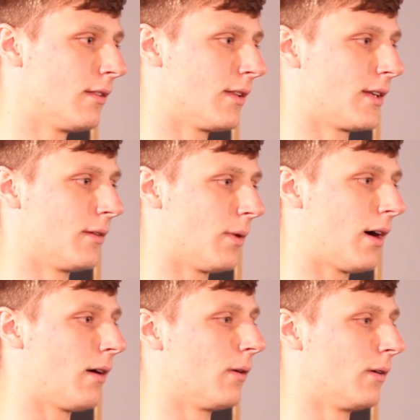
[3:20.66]
thinking,
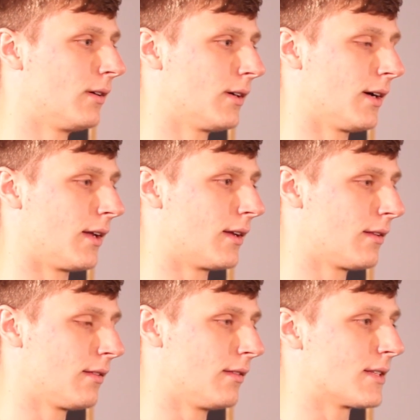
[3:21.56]
wow,
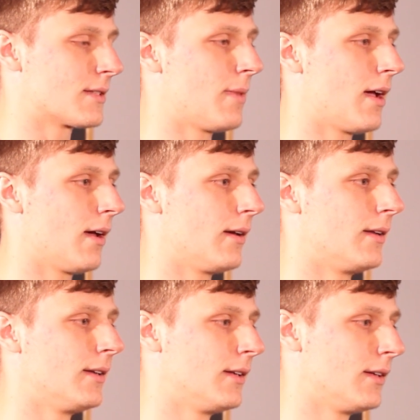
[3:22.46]
this
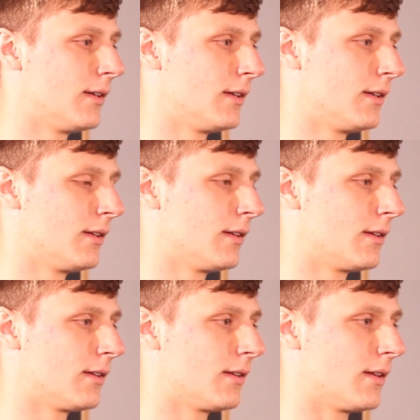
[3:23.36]

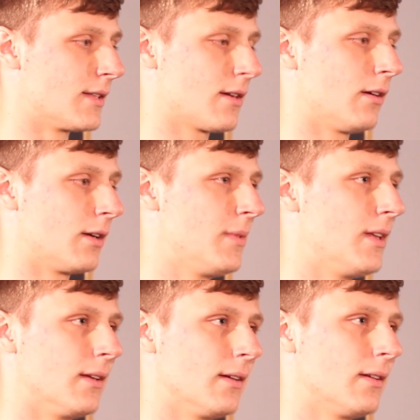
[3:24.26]
man is calling
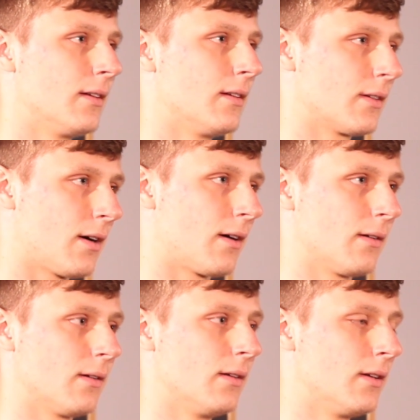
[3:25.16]
me,
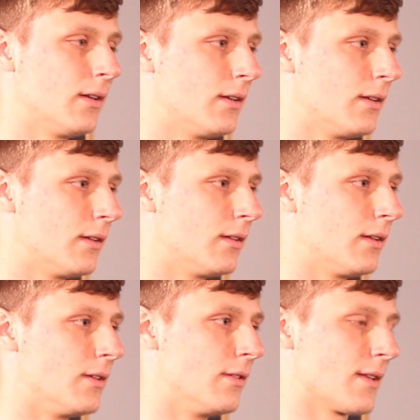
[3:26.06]
Karl,
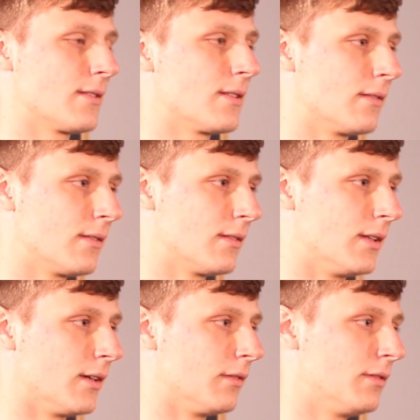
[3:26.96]
in
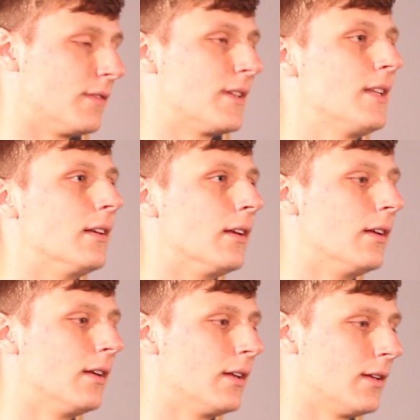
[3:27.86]
2015
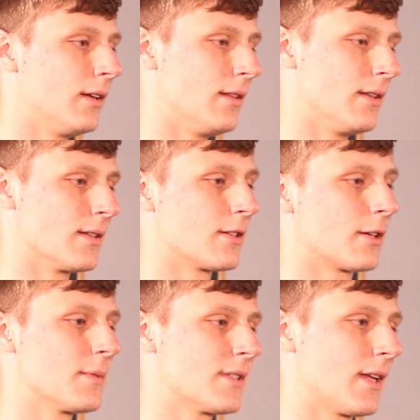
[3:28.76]
in this
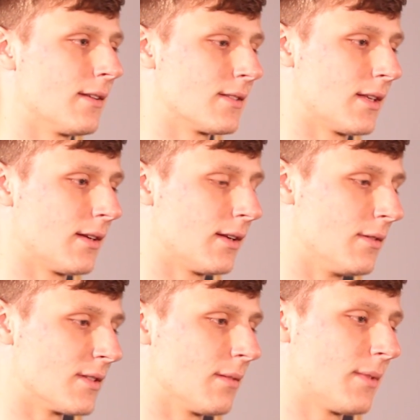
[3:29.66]
circumstance. And
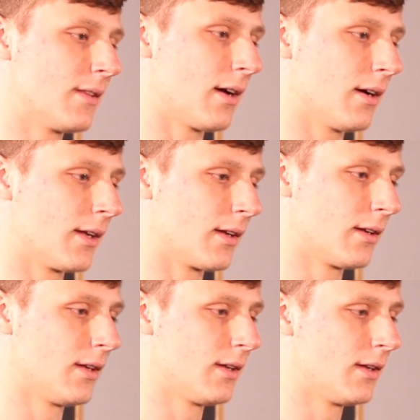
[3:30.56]
it was something that
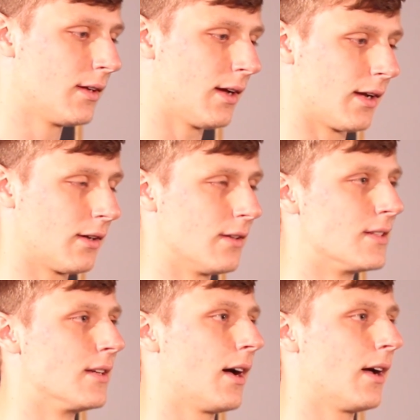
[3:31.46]
I couldn't
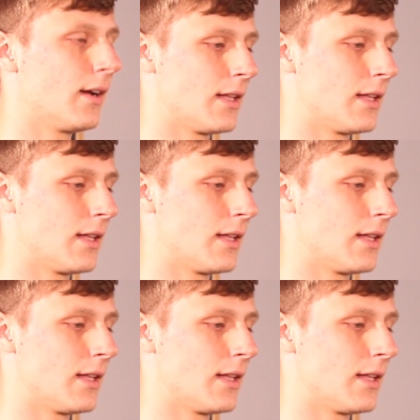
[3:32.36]
deny